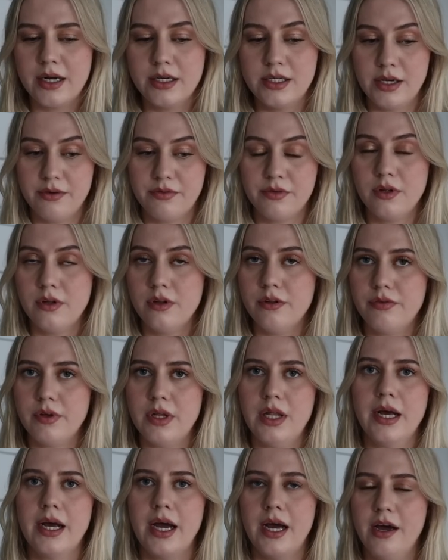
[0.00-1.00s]
I definitely feel
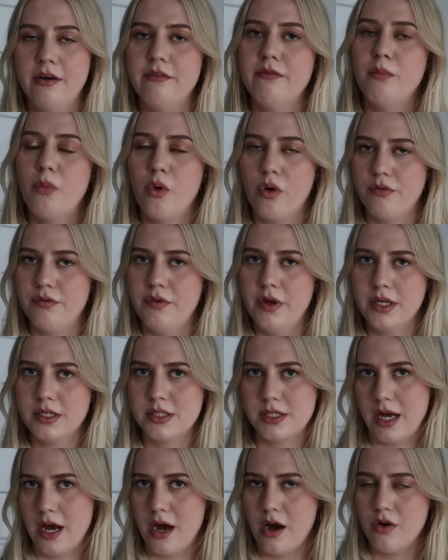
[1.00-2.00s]
like I have more
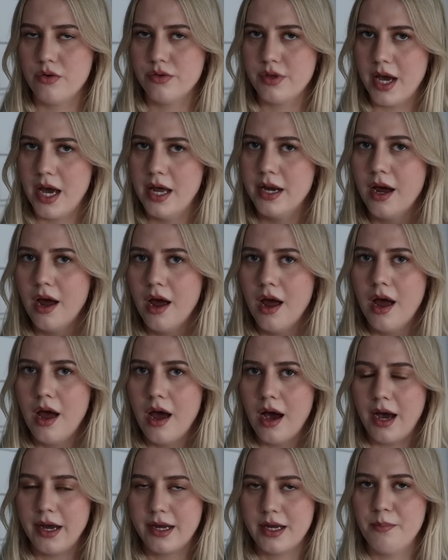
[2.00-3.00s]
things now that
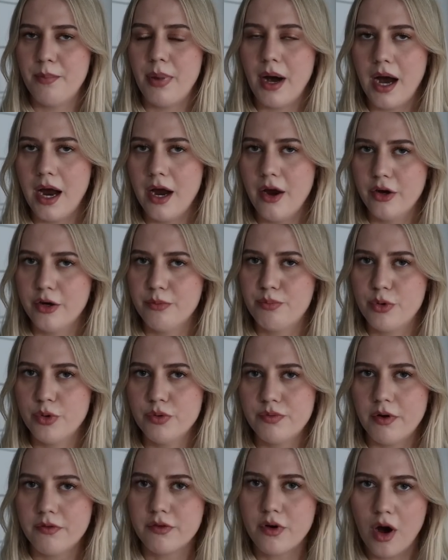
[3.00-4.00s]
I can buy on a
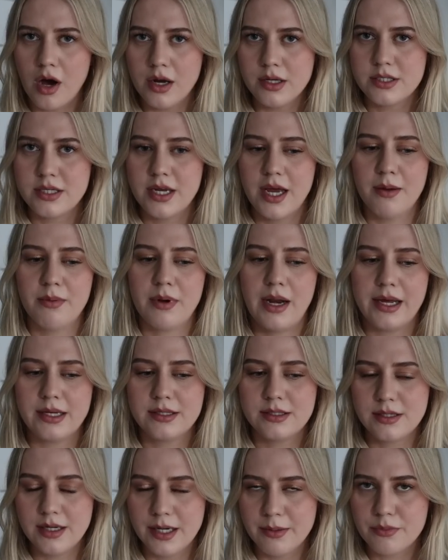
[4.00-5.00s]
proof of concept, like
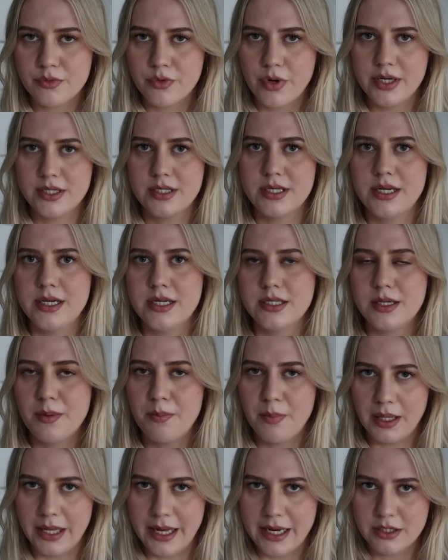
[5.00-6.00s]
slip dresses,
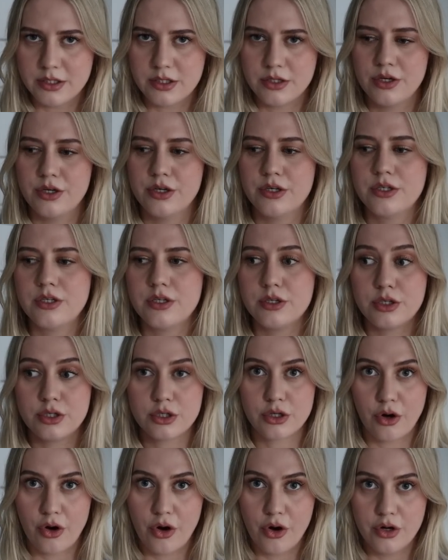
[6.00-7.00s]
blazers,
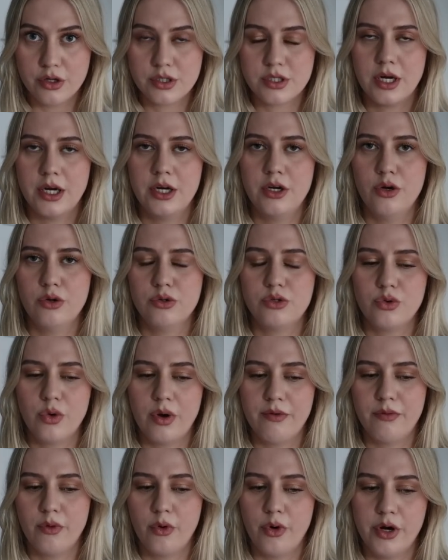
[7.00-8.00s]
skirts. I know to
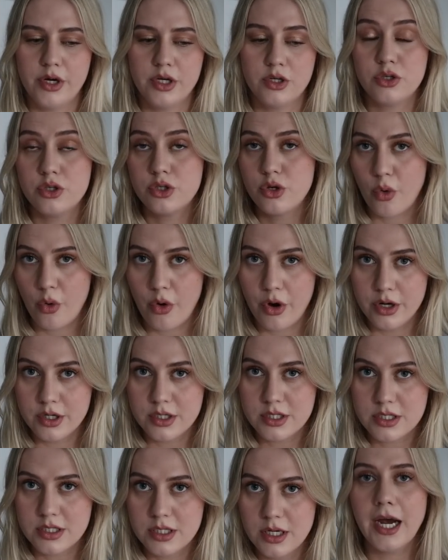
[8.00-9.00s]
avoid
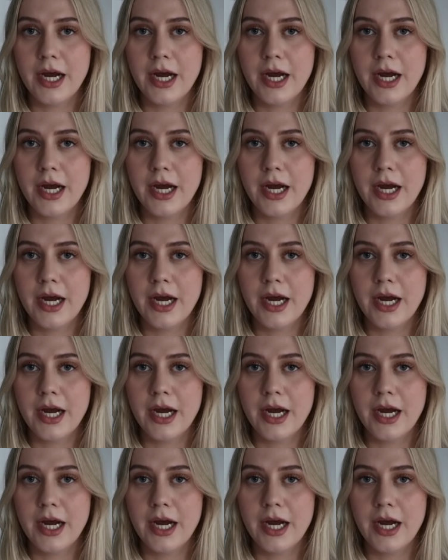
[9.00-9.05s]
shorts.